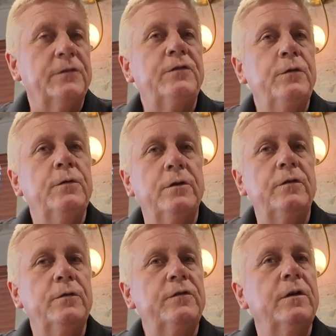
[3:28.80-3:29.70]
Yes,
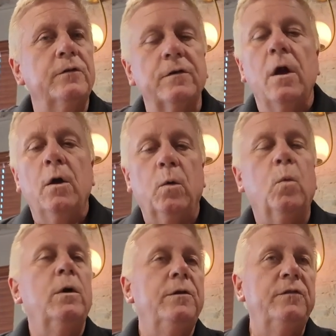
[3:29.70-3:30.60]
two stills.
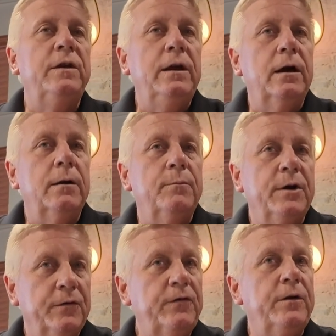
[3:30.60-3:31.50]
One is the
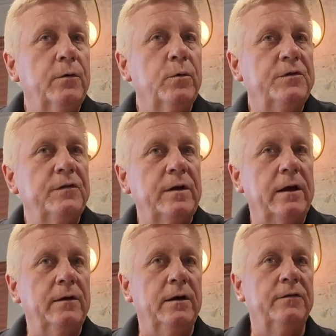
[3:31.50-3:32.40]
beer still, which
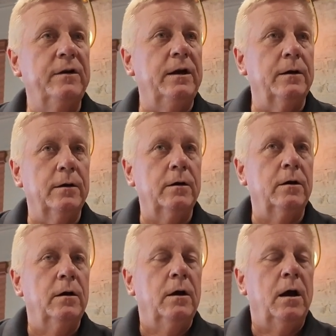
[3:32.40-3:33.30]
is the
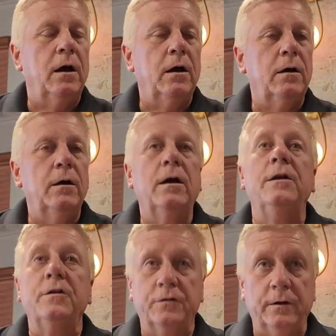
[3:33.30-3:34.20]

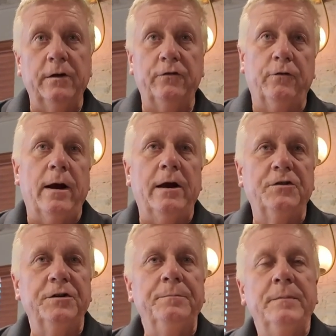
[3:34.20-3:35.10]
initial
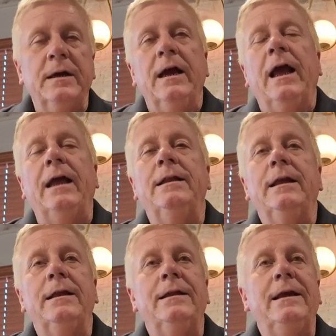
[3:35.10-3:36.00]
extraction, and
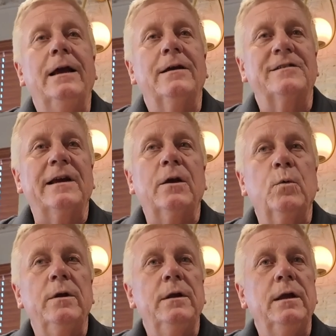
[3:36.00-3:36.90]
then the second
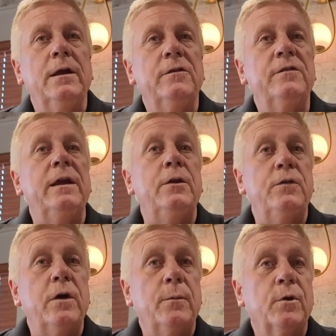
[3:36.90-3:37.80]
one is the
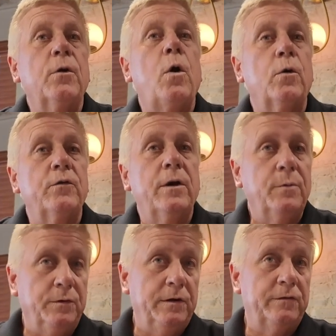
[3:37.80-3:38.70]
doubler or
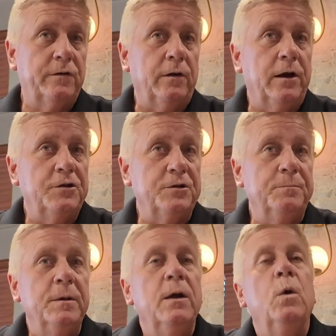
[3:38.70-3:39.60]
double
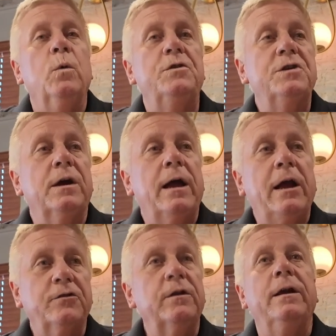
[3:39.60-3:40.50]
distillation, which
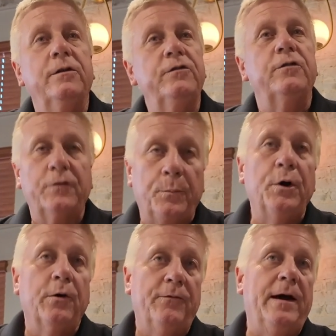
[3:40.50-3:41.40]
actually is just a
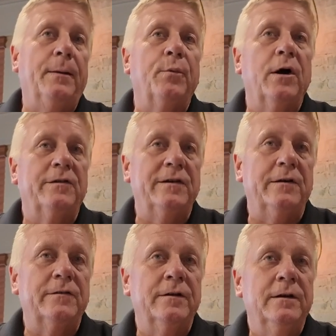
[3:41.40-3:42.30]
purifying process.